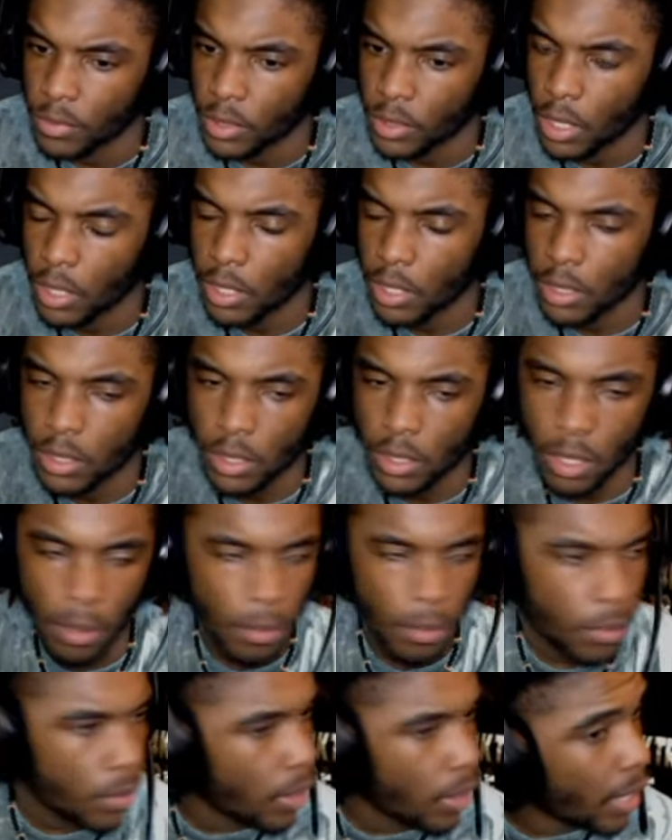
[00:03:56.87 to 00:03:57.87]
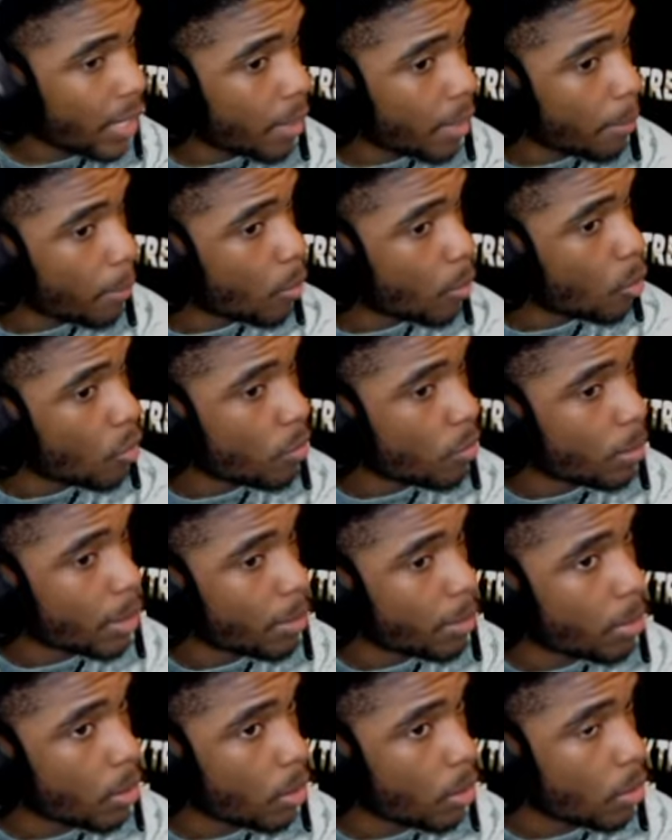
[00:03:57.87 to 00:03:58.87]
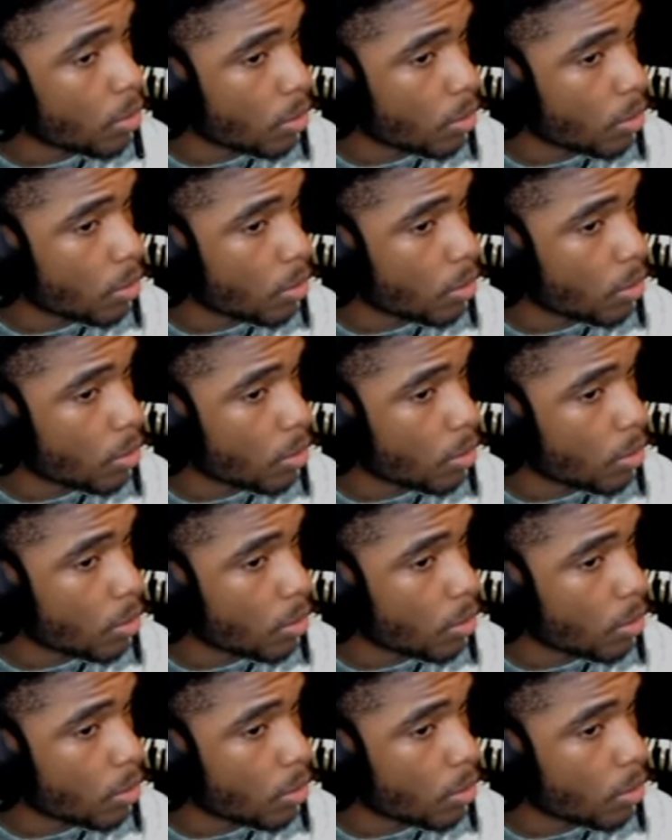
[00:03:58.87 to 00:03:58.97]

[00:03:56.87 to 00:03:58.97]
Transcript: I need to start cracking movement, bro.